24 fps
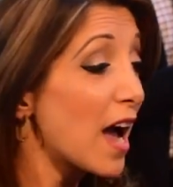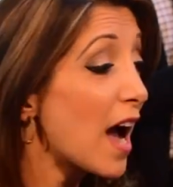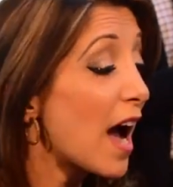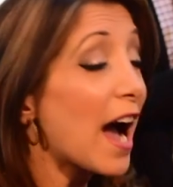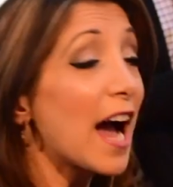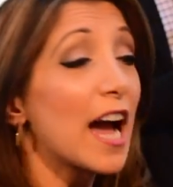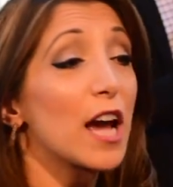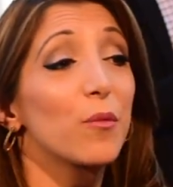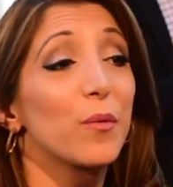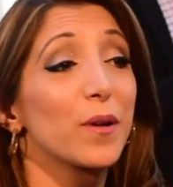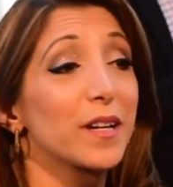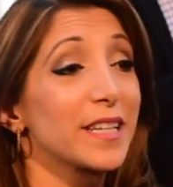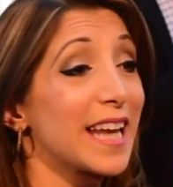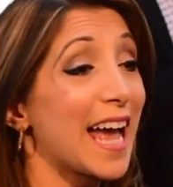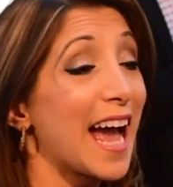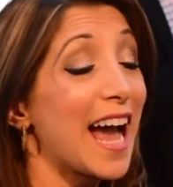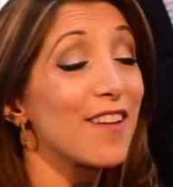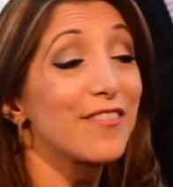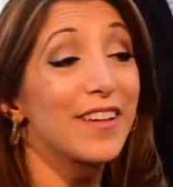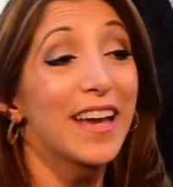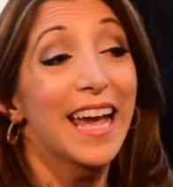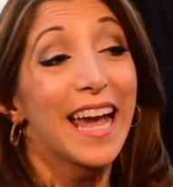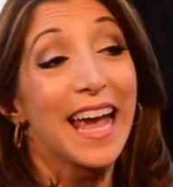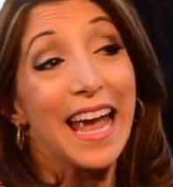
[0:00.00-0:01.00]
I wouldn't
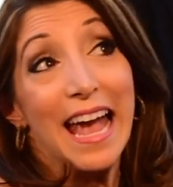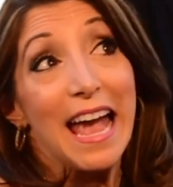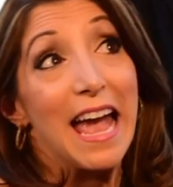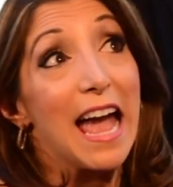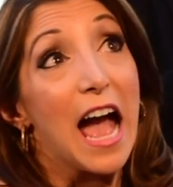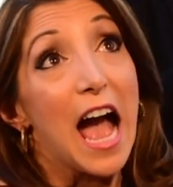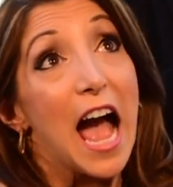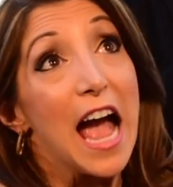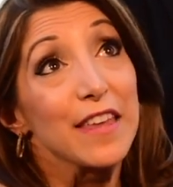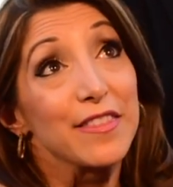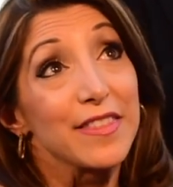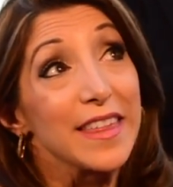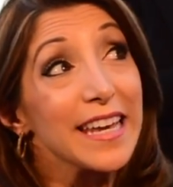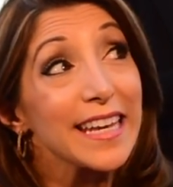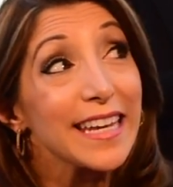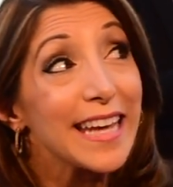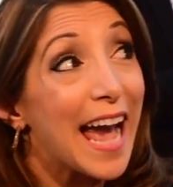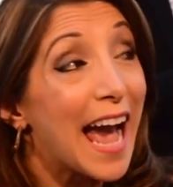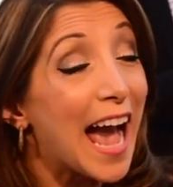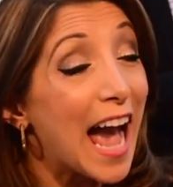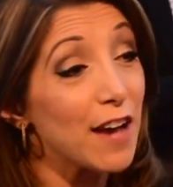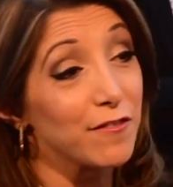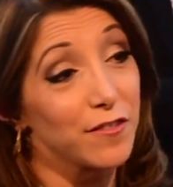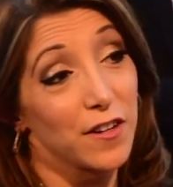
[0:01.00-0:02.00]
have, I think,
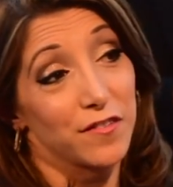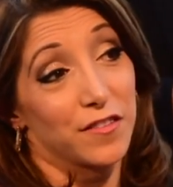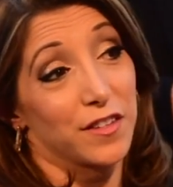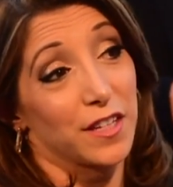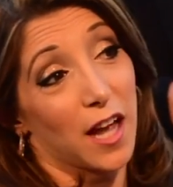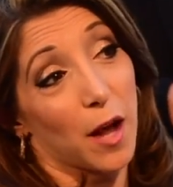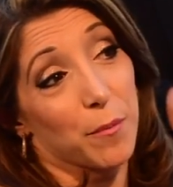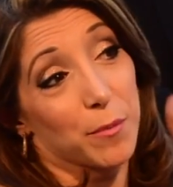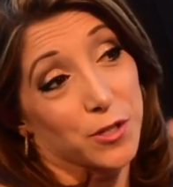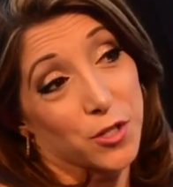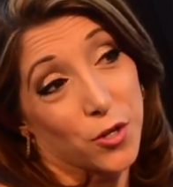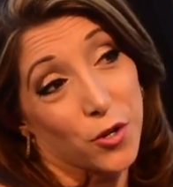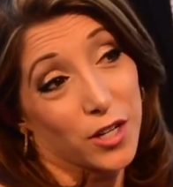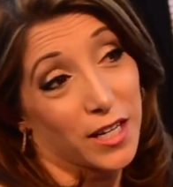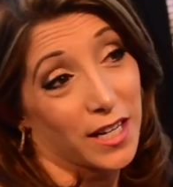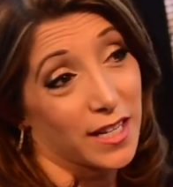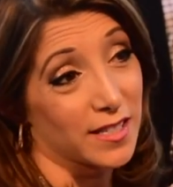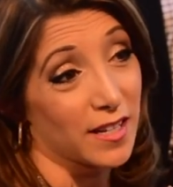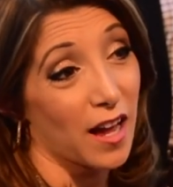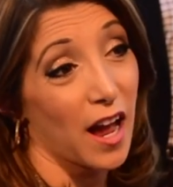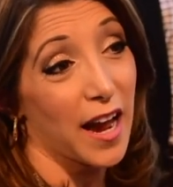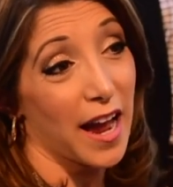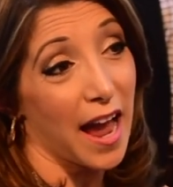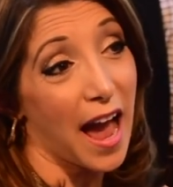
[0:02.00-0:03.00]
half of the opportunities
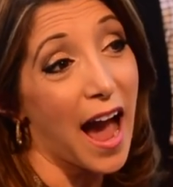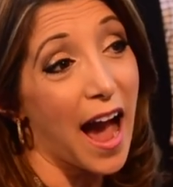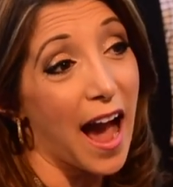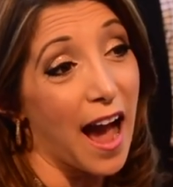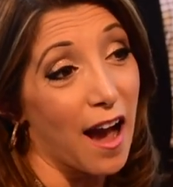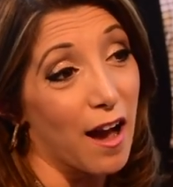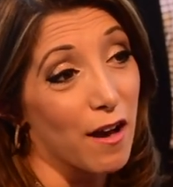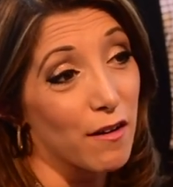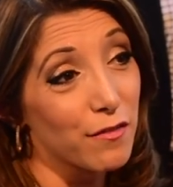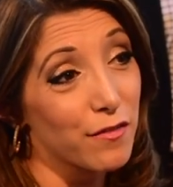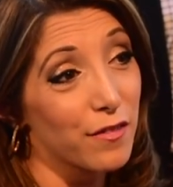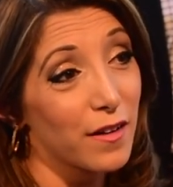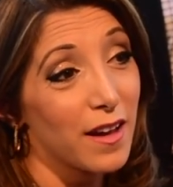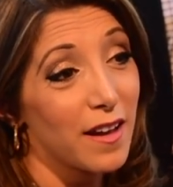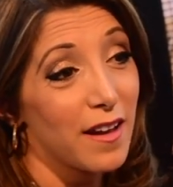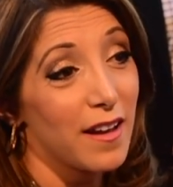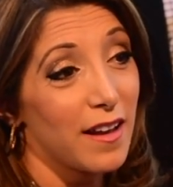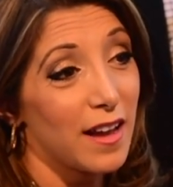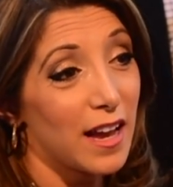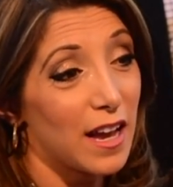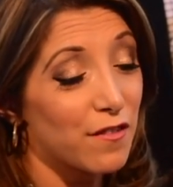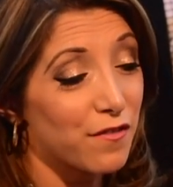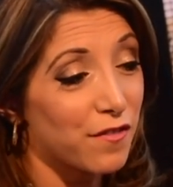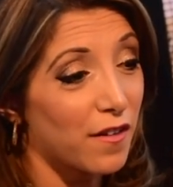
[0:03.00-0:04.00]
I have
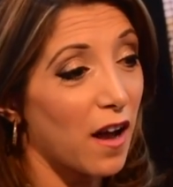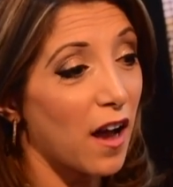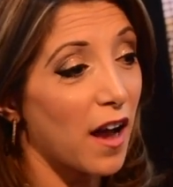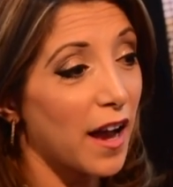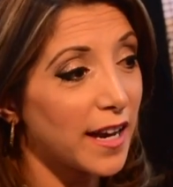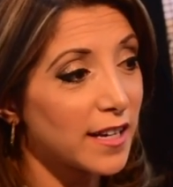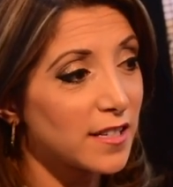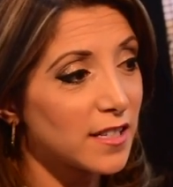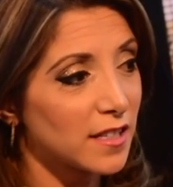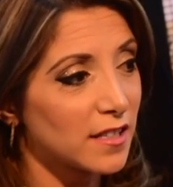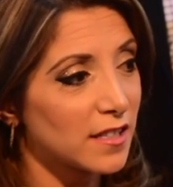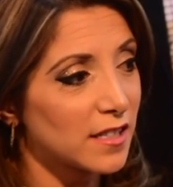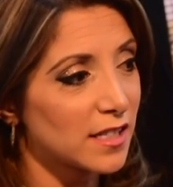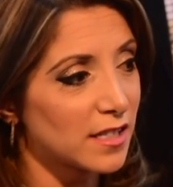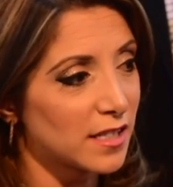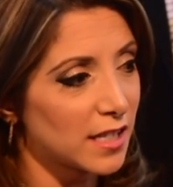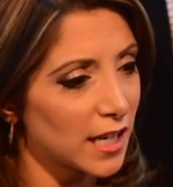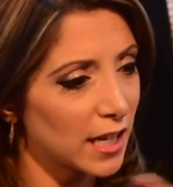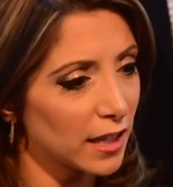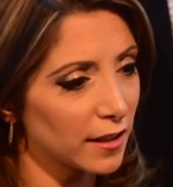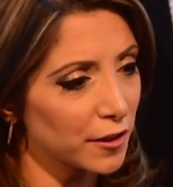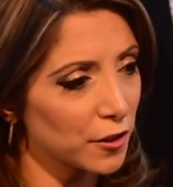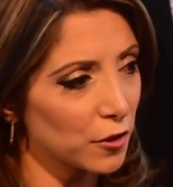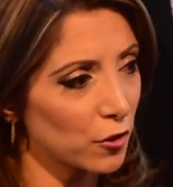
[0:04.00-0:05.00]
if I didn't see
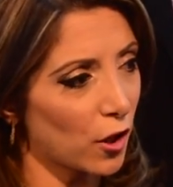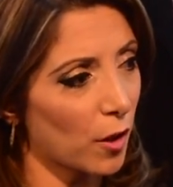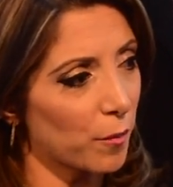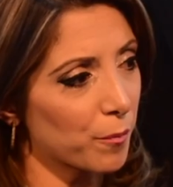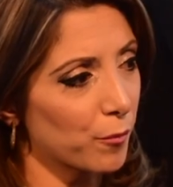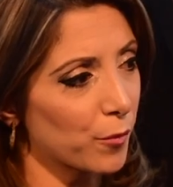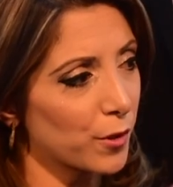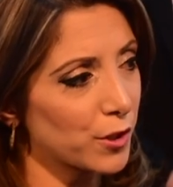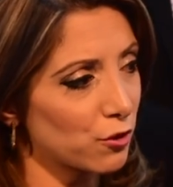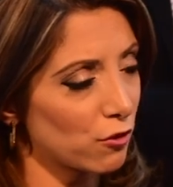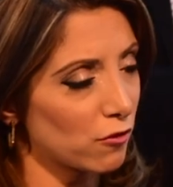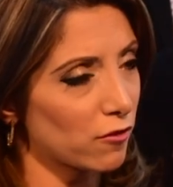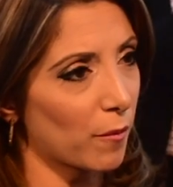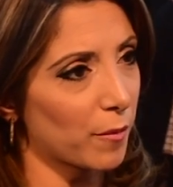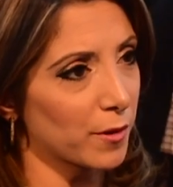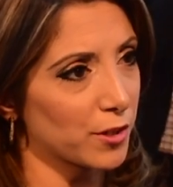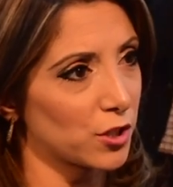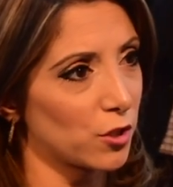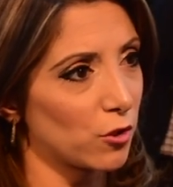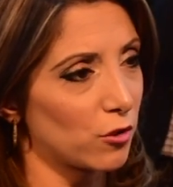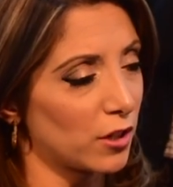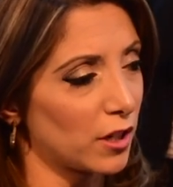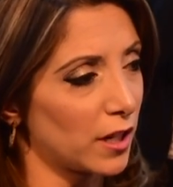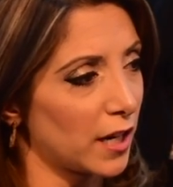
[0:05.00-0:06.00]
a little window of
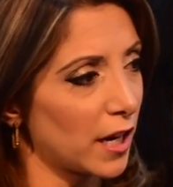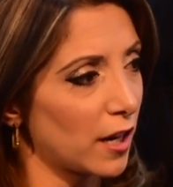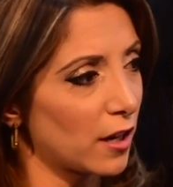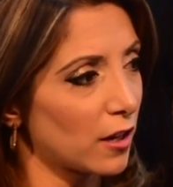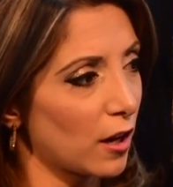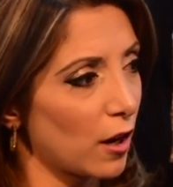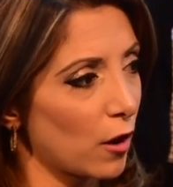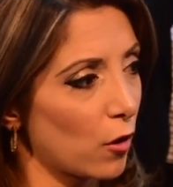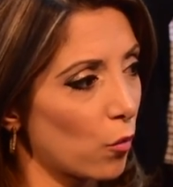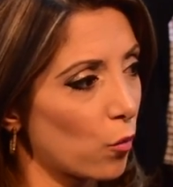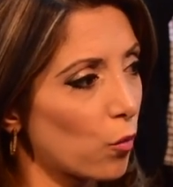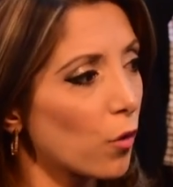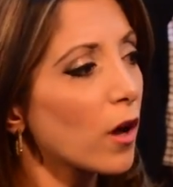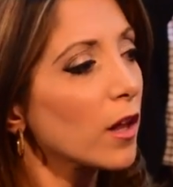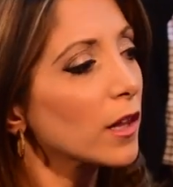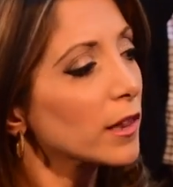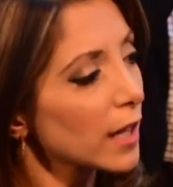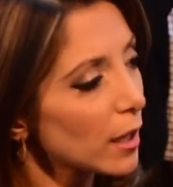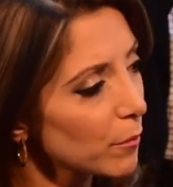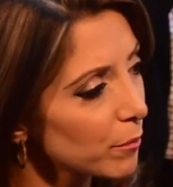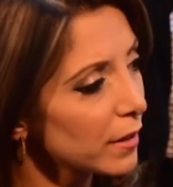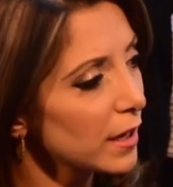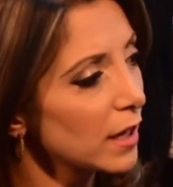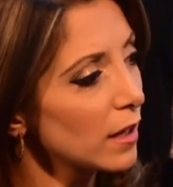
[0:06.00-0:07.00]
opportunity and go, well,
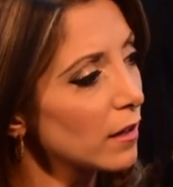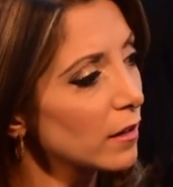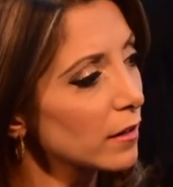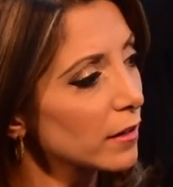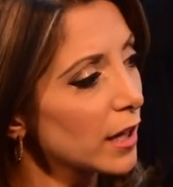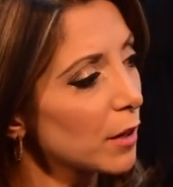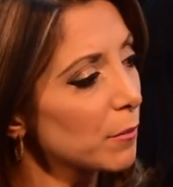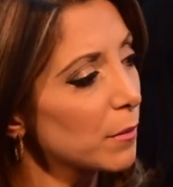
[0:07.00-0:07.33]
let me